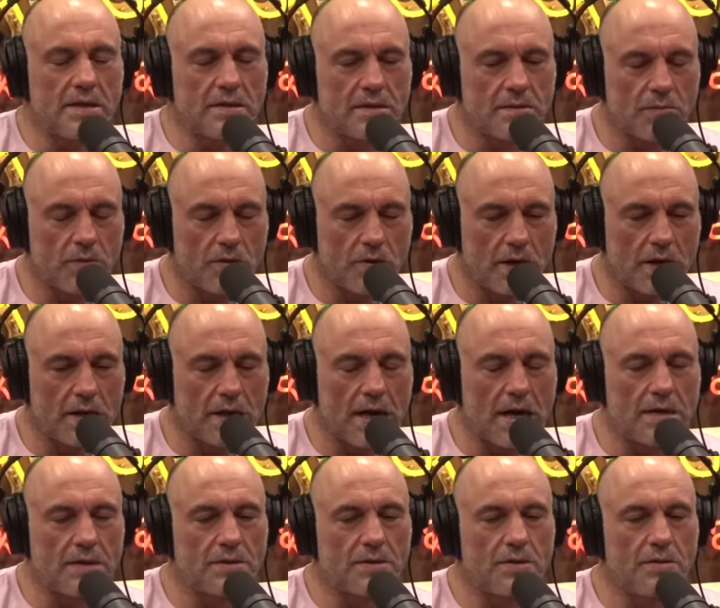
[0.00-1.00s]
some great
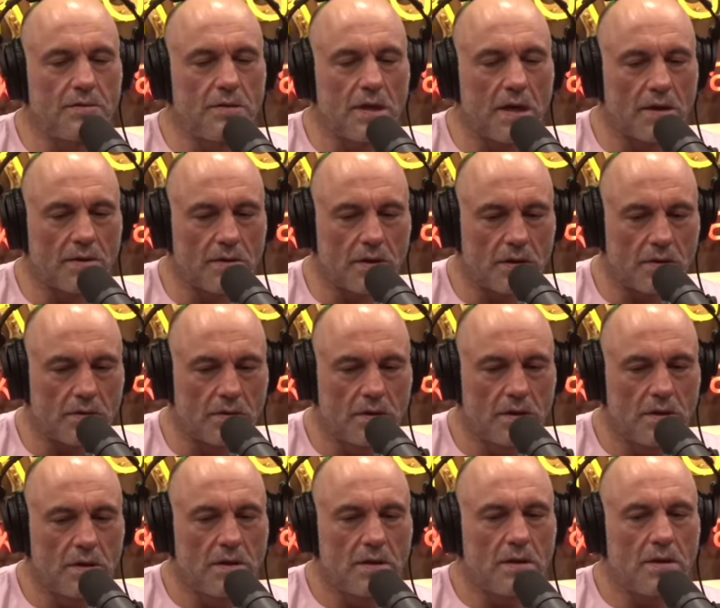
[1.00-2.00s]
guys too now, though.
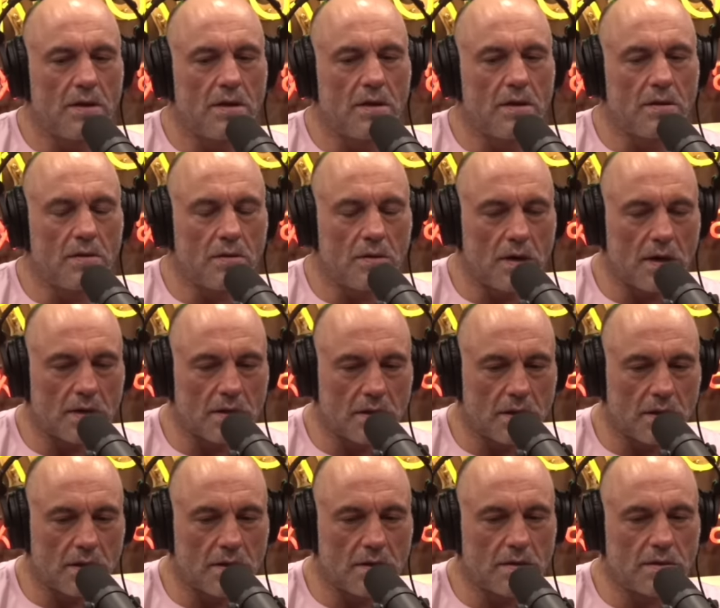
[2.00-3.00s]
You
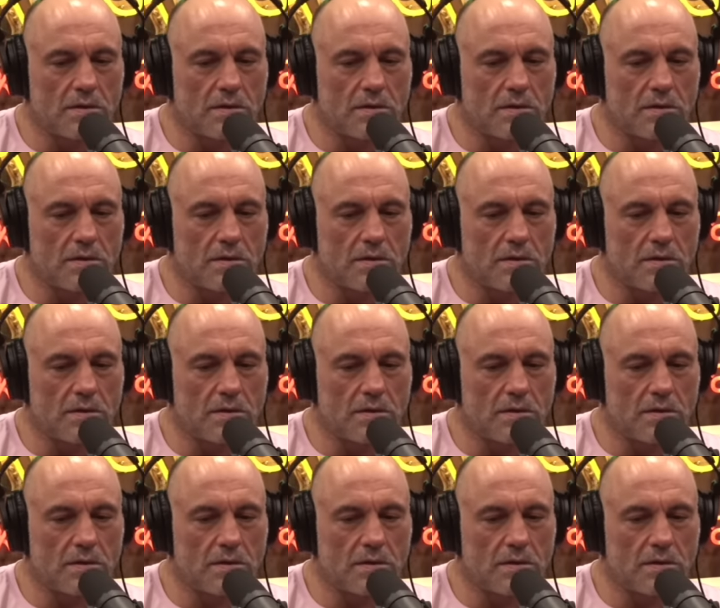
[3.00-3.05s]
know,